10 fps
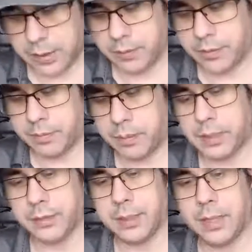these little
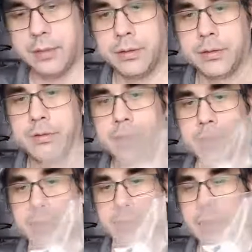bitty containers.
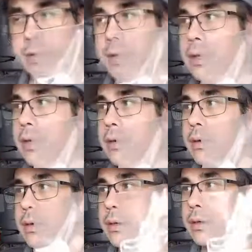They're
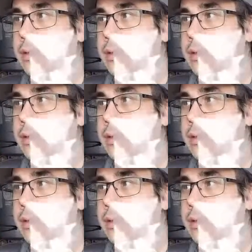clear.